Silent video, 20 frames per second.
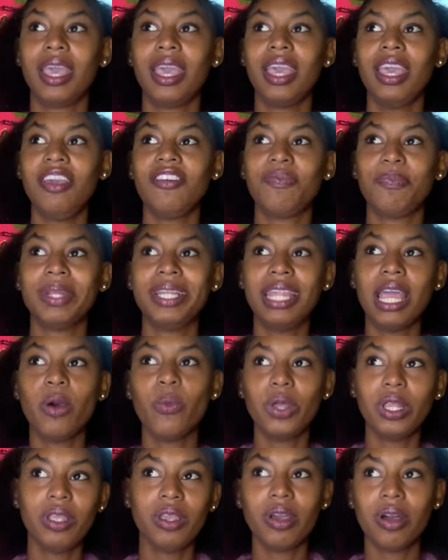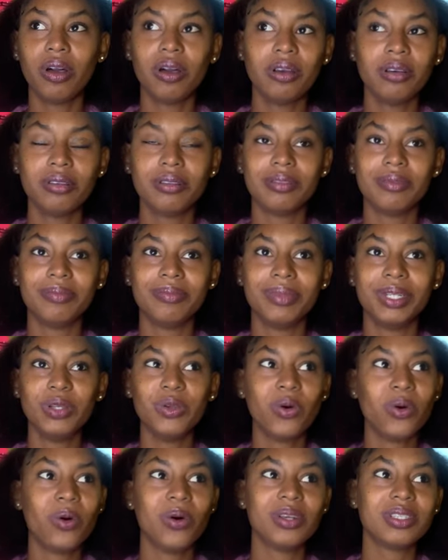if I'm there with you, I
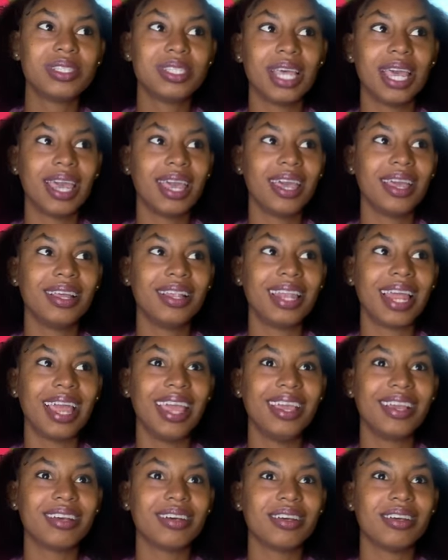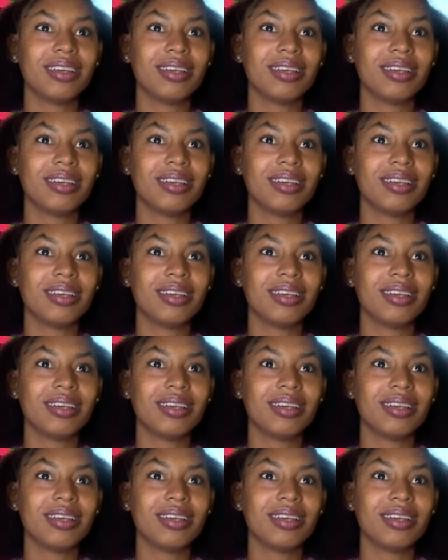know, say, like,